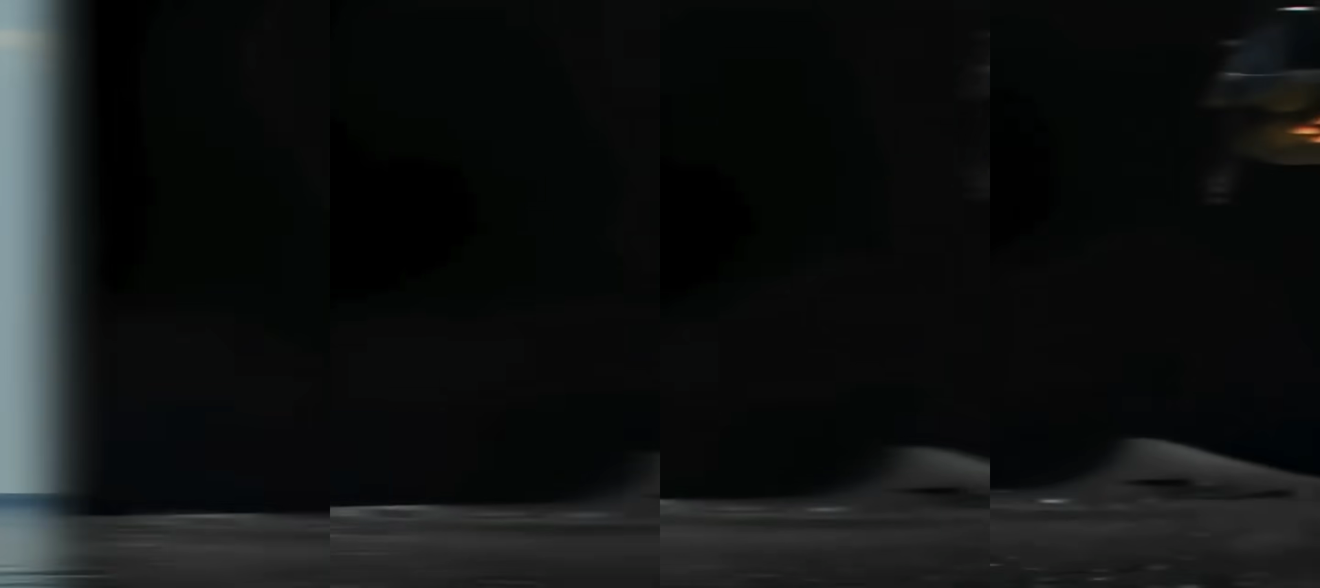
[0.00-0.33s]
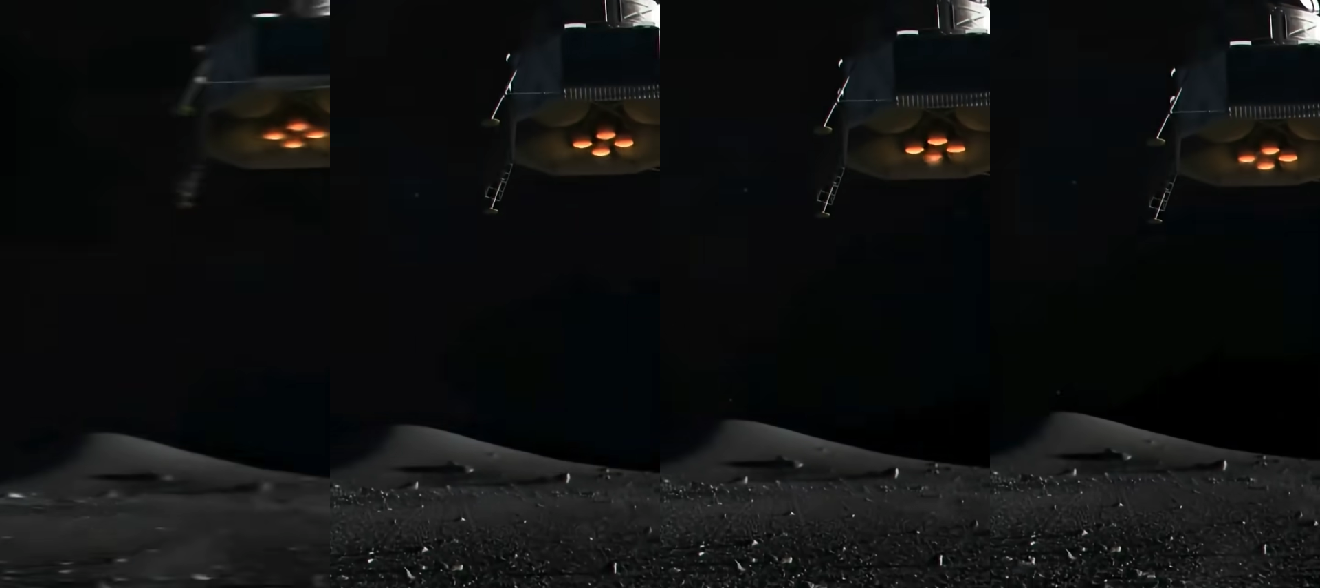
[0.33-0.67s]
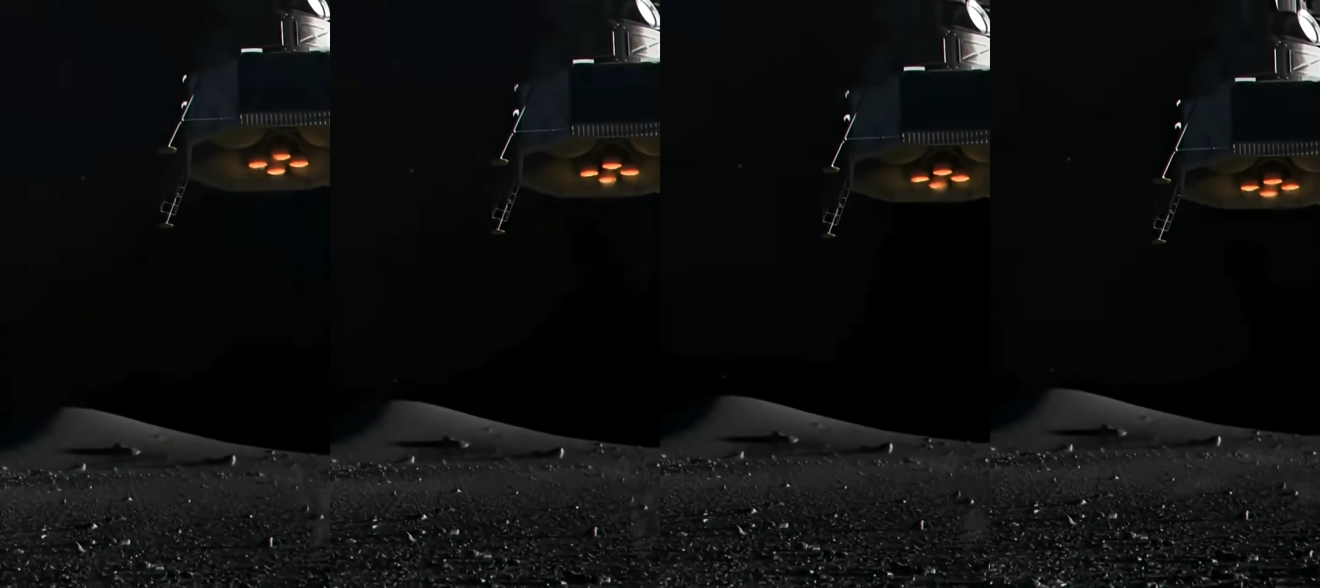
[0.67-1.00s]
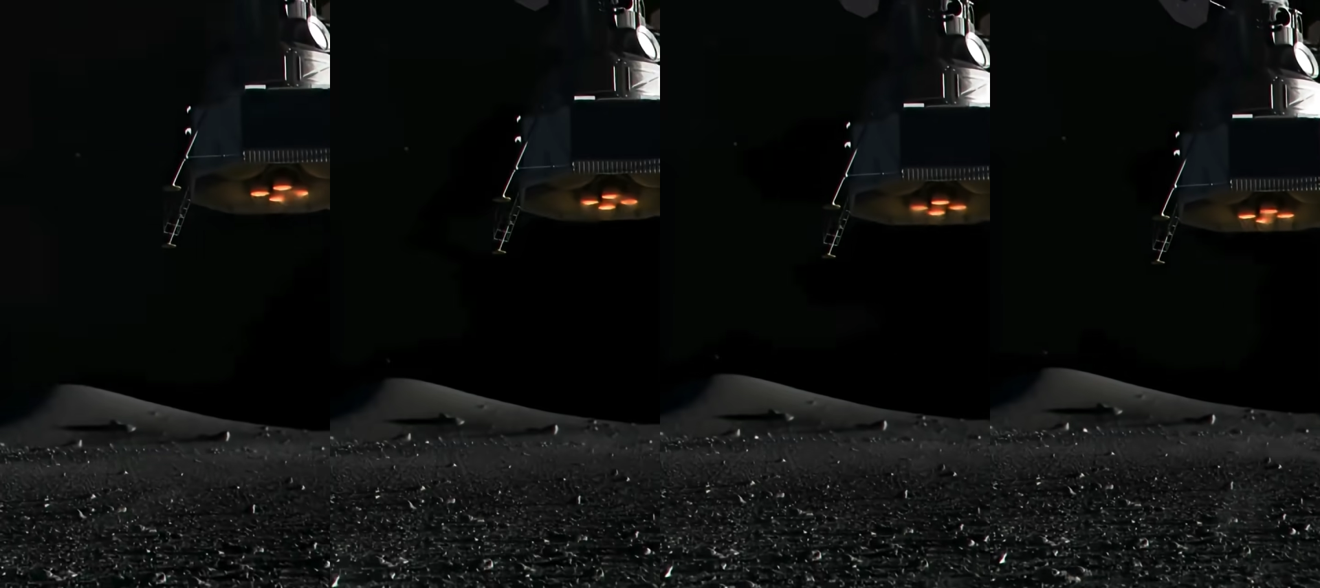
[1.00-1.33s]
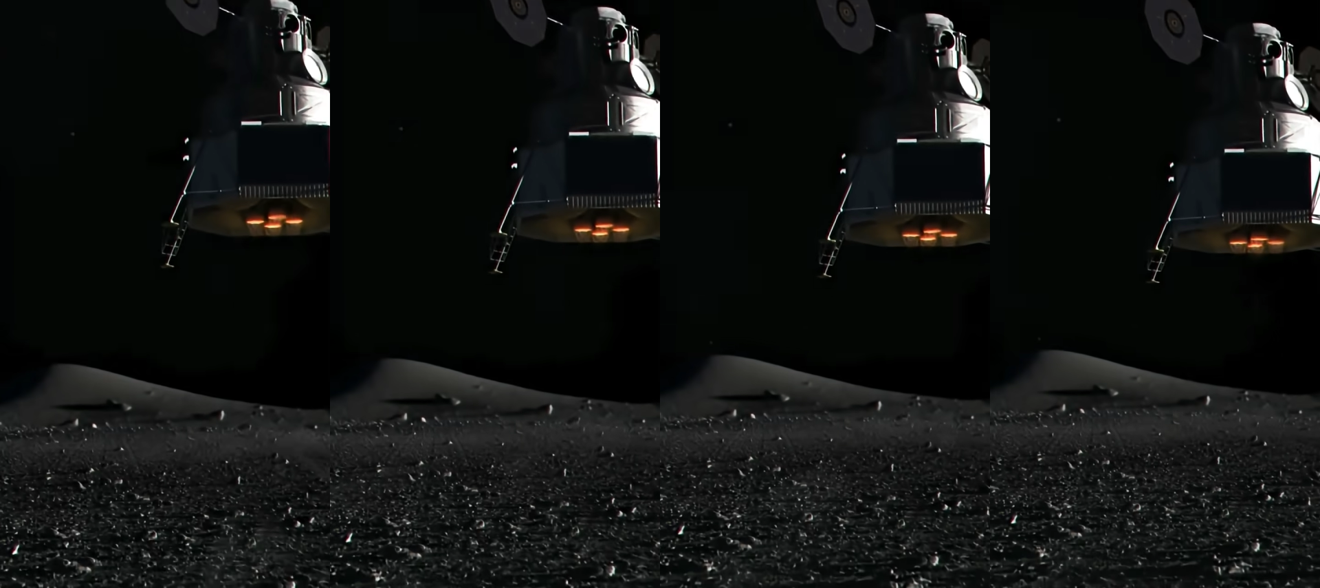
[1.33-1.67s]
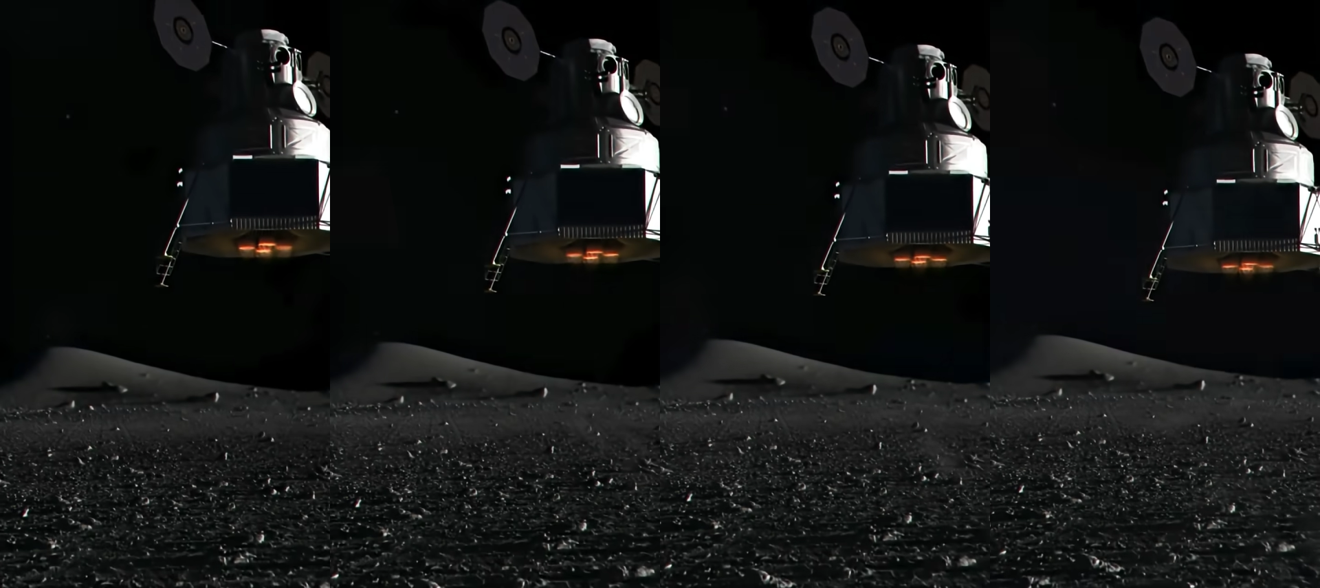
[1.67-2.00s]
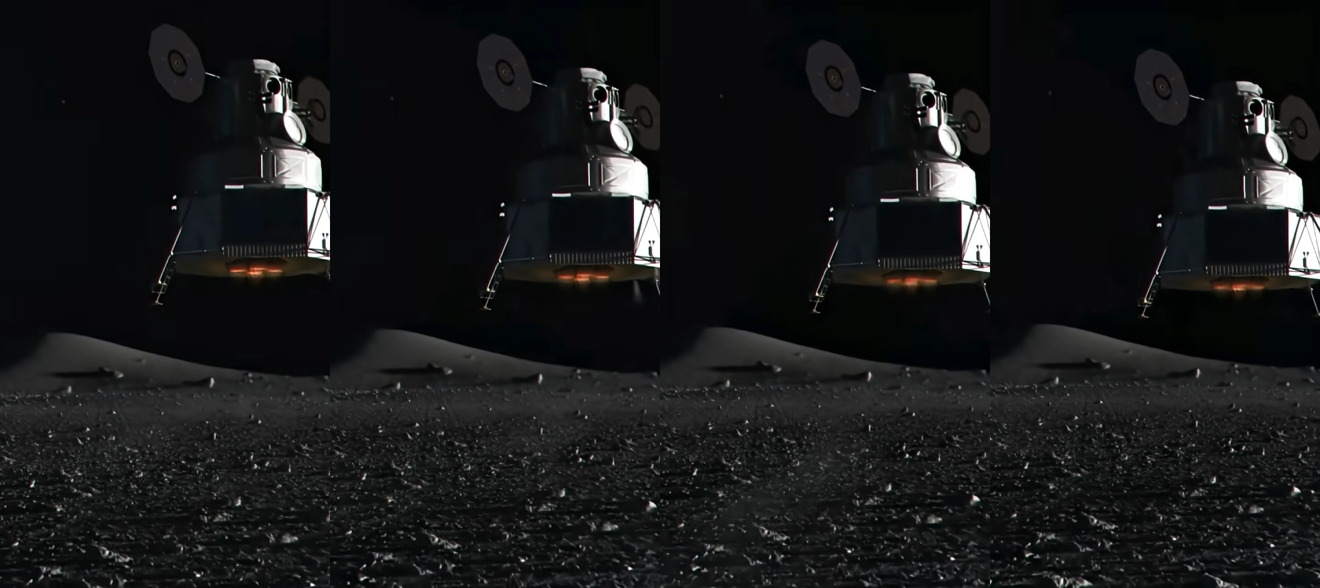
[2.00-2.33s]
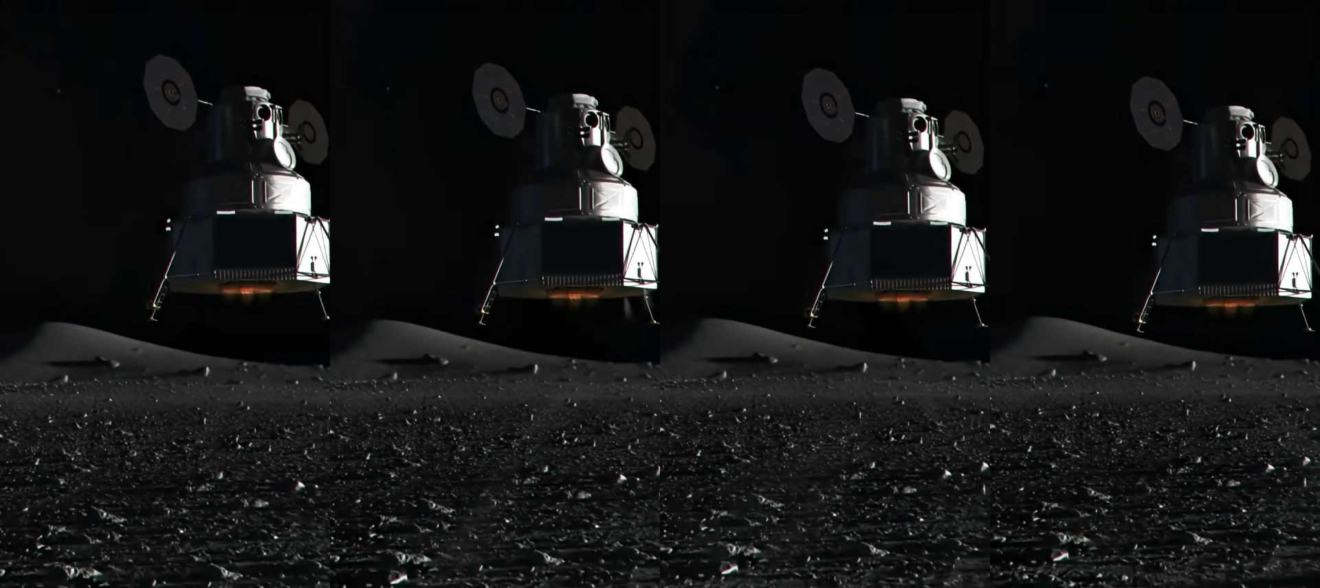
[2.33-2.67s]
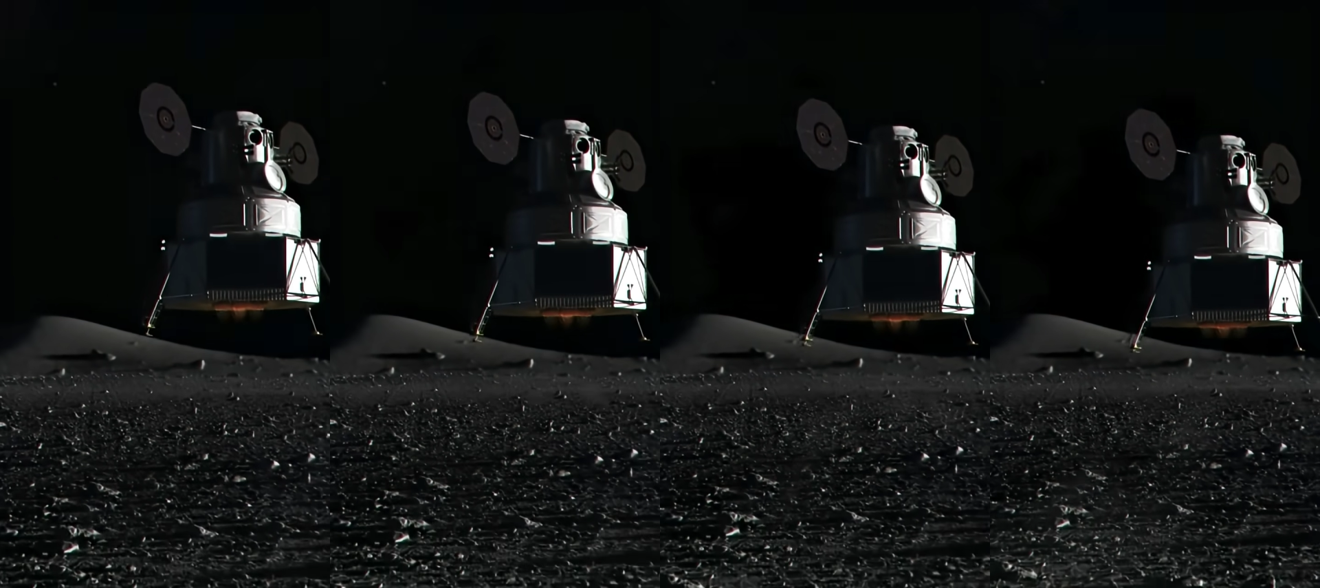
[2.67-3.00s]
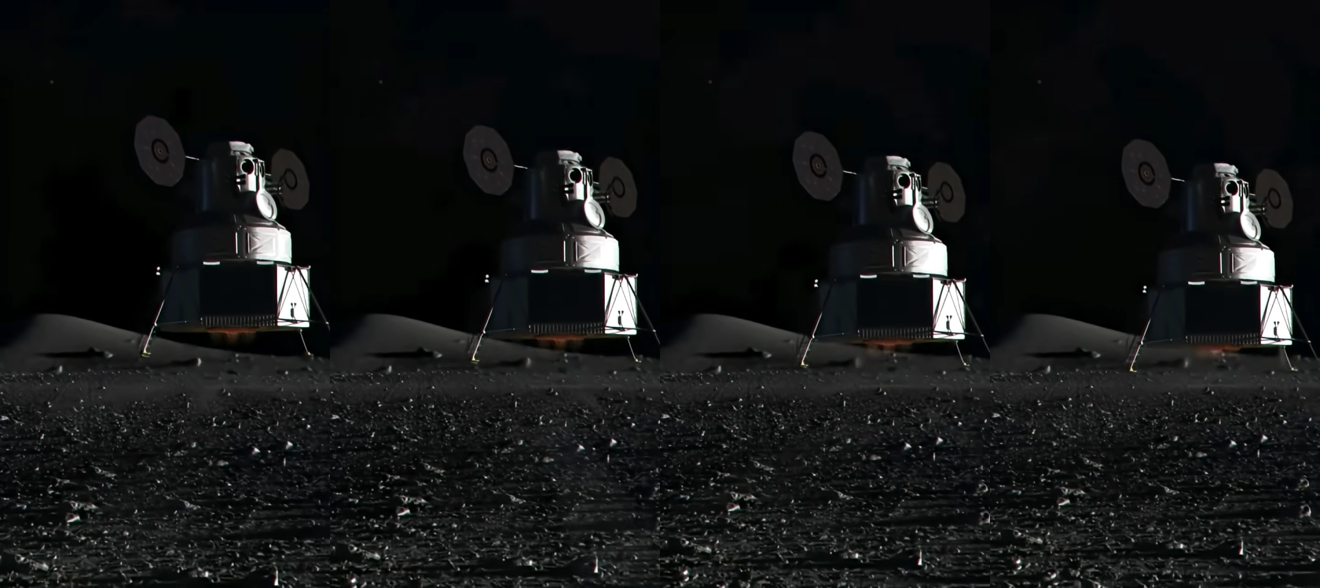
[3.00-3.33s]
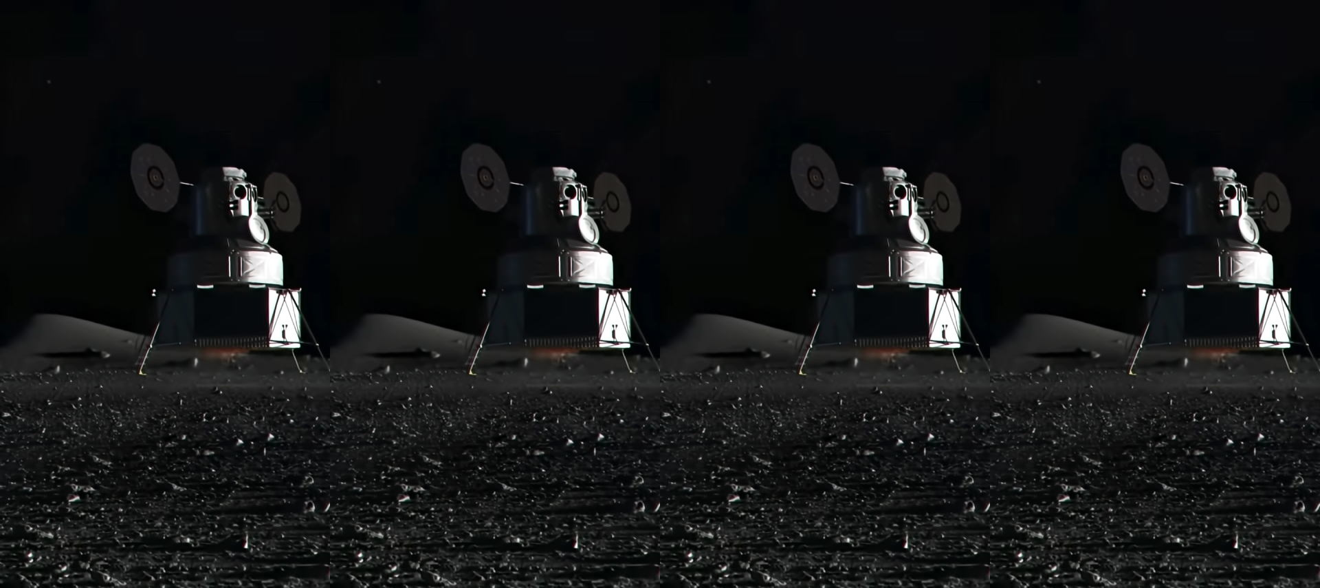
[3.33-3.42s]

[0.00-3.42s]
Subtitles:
(no speaker visible)